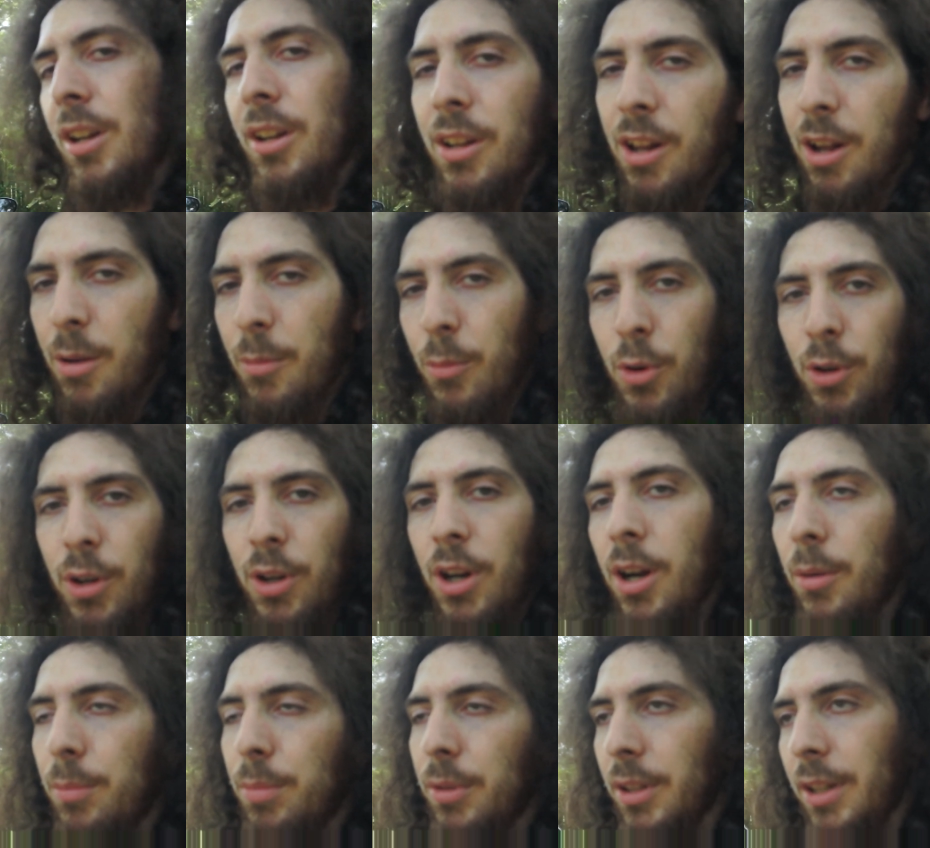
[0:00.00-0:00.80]
a lot more
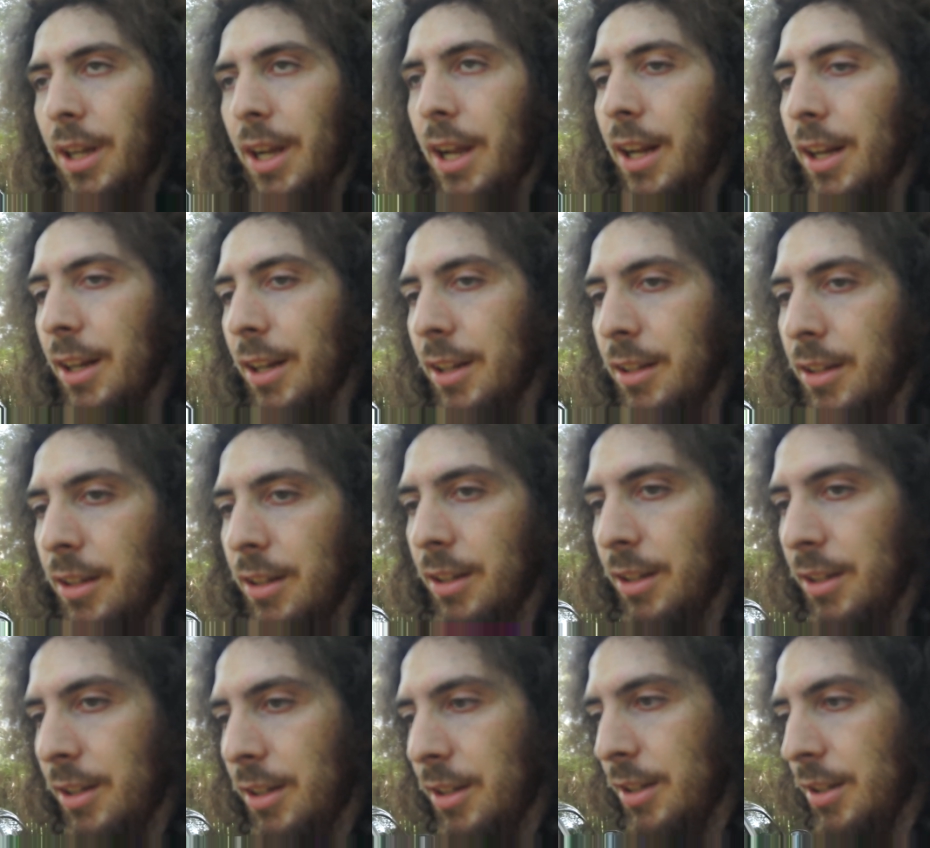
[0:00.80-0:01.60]
complicated,
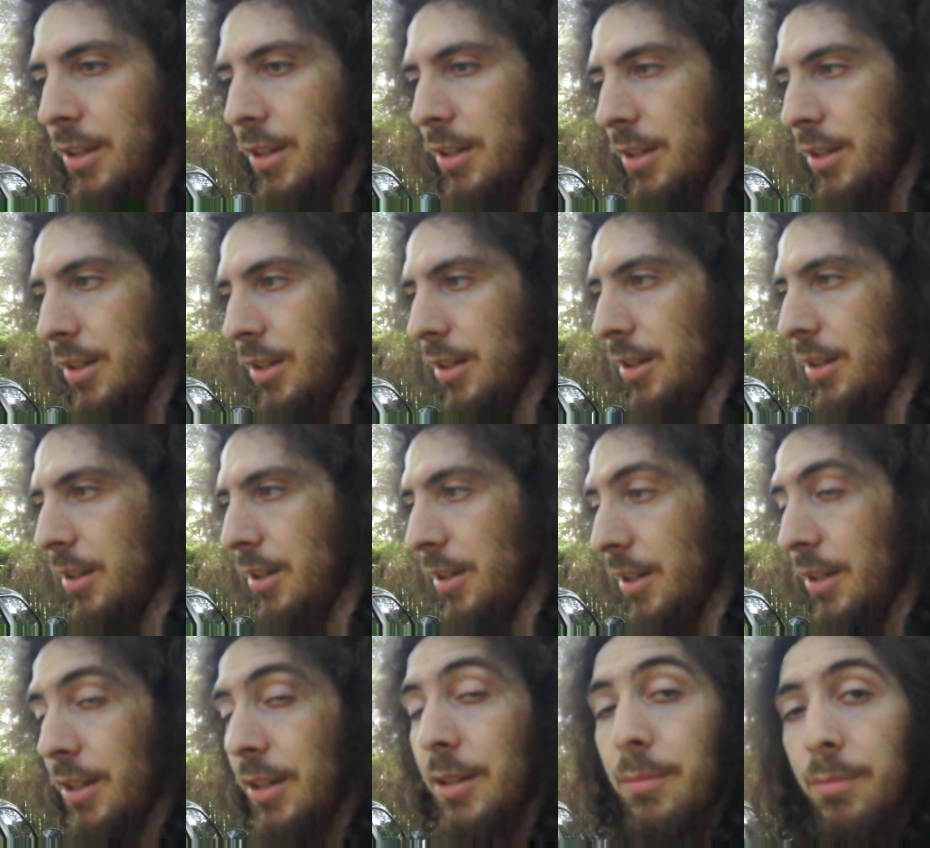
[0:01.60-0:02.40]

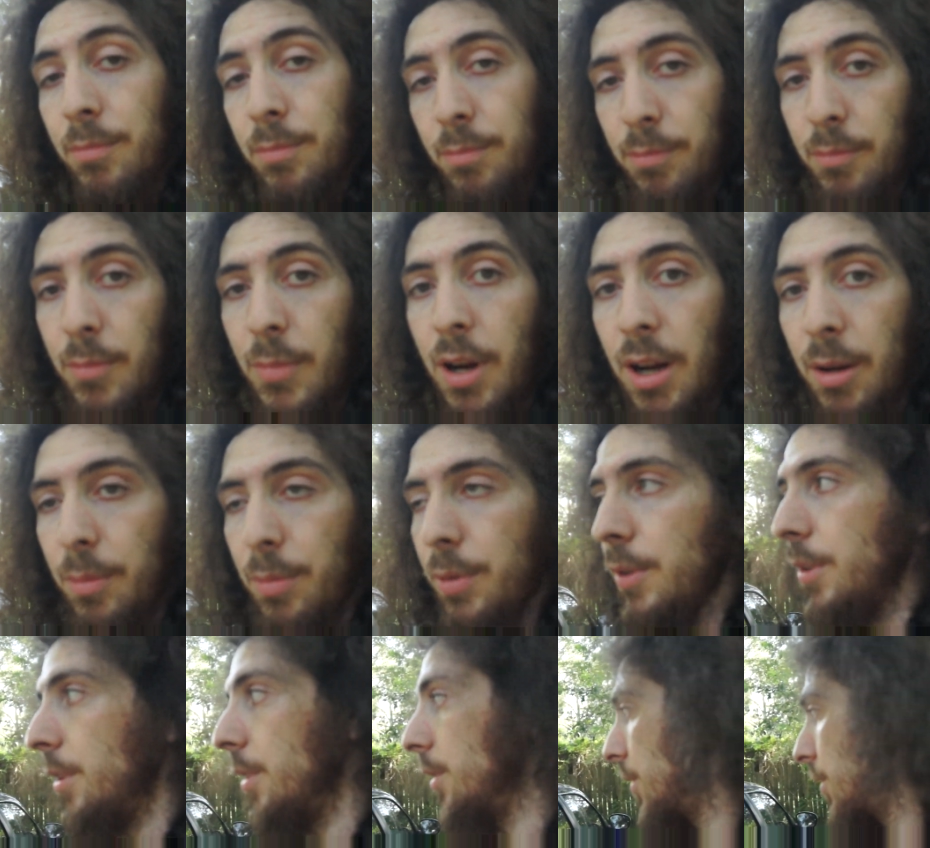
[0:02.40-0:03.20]
in my
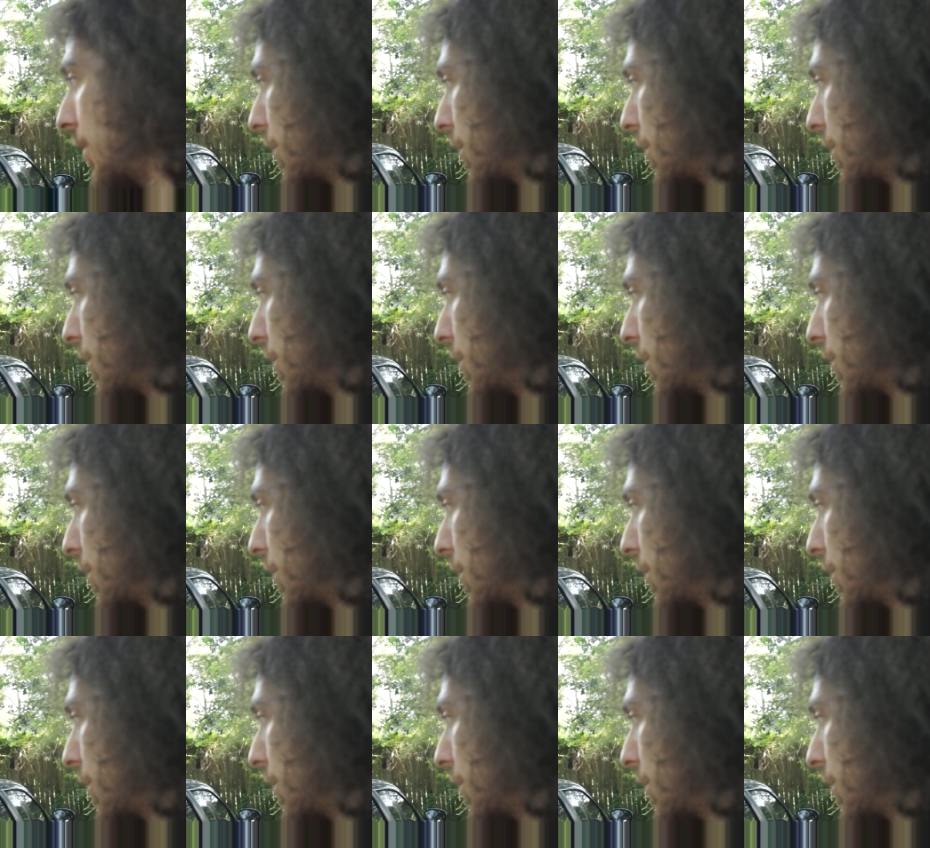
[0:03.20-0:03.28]
opinion,